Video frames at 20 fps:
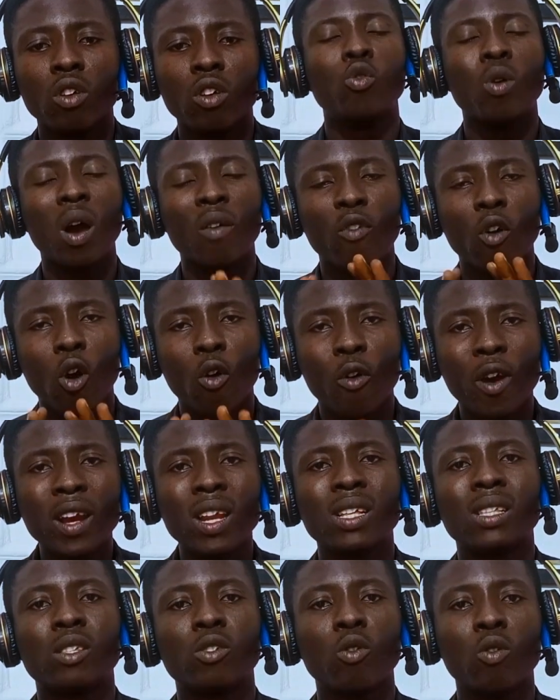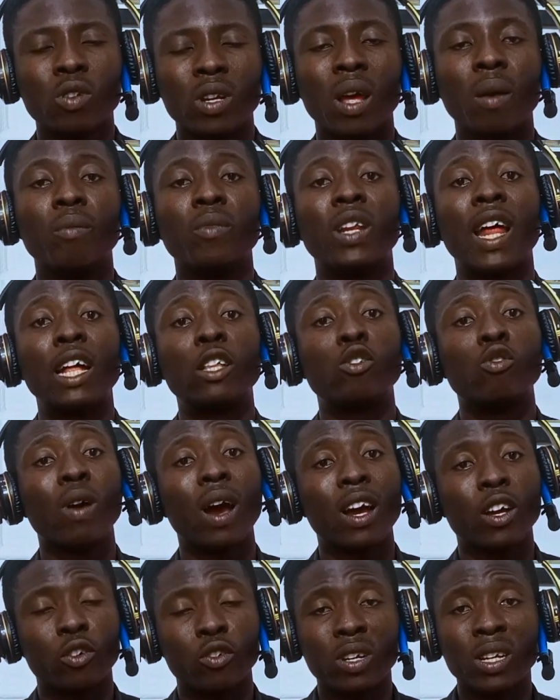You have already told them that you
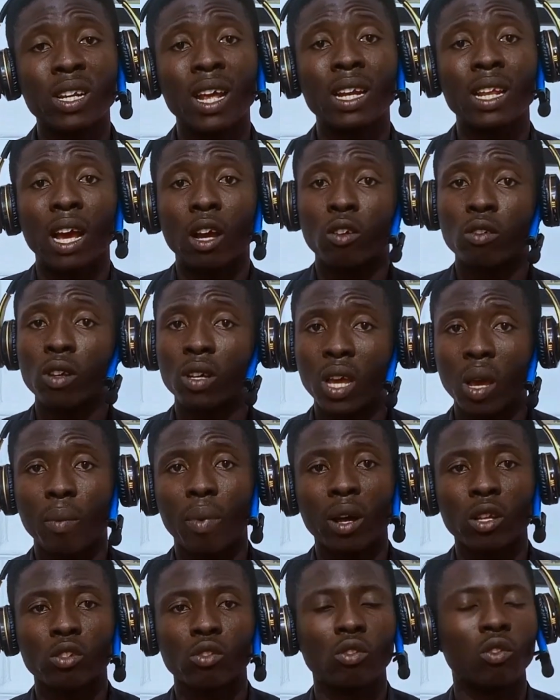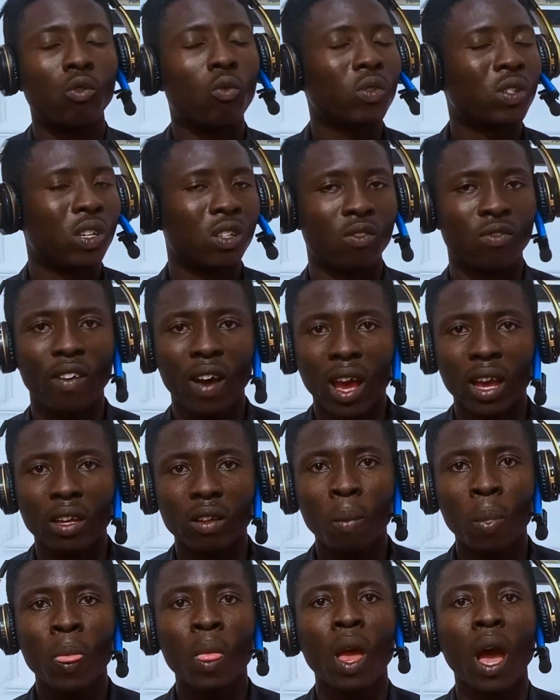agree that they are going to get back to you, which is fine,